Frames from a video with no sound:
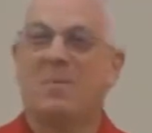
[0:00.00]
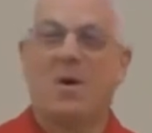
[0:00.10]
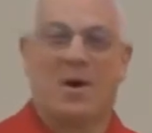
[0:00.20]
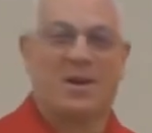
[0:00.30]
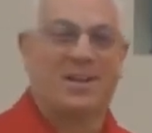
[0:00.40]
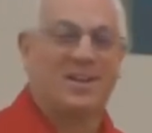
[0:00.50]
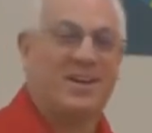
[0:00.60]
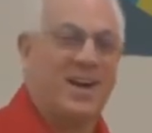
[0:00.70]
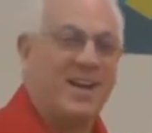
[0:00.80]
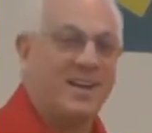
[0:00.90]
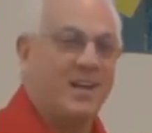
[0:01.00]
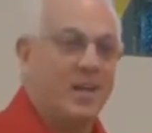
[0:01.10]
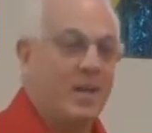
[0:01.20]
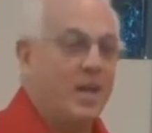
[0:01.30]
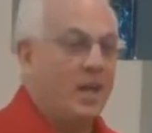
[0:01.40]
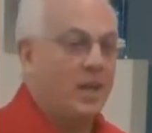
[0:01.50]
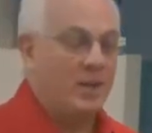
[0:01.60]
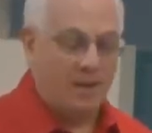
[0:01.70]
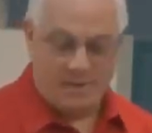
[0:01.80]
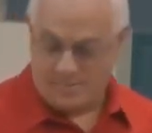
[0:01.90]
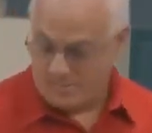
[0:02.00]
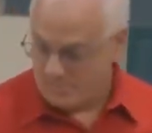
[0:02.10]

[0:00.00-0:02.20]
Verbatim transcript: a barn, right? Yeah.